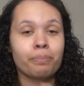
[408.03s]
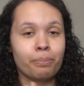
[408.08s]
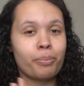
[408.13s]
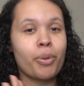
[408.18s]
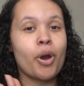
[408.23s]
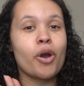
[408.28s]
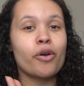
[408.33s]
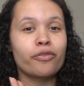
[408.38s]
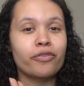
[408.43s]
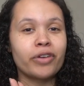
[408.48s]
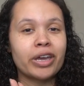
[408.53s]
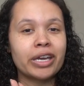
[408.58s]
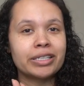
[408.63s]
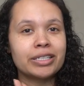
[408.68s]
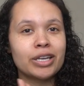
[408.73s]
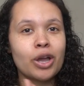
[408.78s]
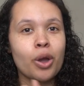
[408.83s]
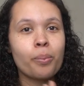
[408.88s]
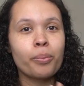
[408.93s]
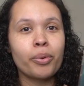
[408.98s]

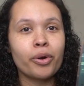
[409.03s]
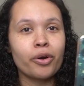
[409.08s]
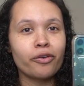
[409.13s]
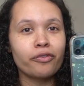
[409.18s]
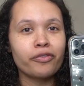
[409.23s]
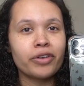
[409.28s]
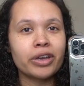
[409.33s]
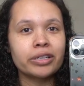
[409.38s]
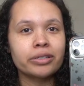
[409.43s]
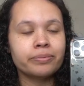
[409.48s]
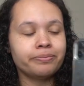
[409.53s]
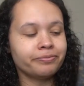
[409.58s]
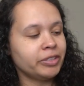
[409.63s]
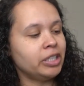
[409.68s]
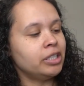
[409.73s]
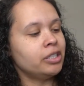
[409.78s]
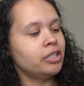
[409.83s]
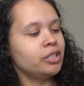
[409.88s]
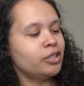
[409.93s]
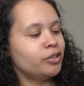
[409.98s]
Perfect, perfect.
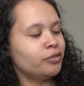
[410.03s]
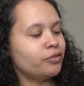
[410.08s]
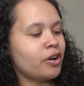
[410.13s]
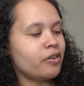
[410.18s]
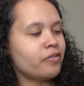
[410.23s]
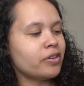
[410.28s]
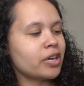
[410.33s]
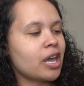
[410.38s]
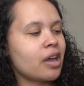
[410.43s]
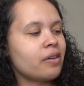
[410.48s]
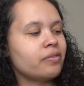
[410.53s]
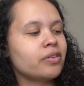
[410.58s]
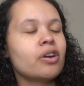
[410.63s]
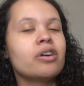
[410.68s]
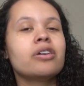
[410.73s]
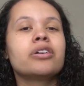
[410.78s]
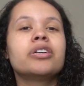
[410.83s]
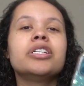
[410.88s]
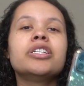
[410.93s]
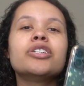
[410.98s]
the
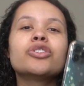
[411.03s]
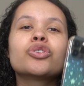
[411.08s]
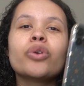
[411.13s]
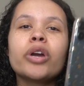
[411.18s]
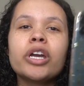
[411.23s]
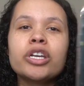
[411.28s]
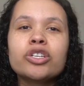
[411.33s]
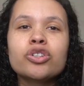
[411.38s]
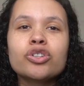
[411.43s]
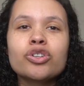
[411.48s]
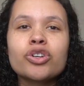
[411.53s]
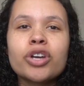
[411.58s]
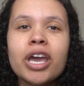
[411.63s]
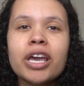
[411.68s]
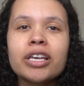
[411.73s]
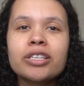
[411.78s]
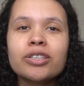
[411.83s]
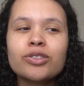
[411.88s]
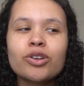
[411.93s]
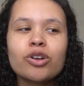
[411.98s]
caviar. Goodness gracious, your
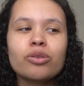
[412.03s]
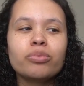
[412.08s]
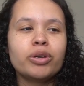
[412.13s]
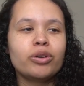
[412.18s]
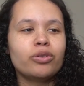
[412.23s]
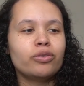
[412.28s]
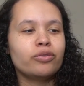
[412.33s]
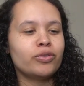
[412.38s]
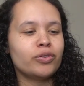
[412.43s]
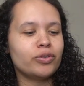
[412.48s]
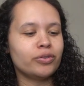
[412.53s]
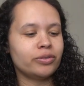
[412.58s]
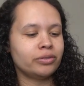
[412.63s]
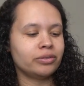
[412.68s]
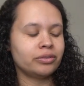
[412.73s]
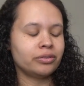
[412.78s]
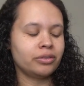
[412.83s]
cases are beautiful.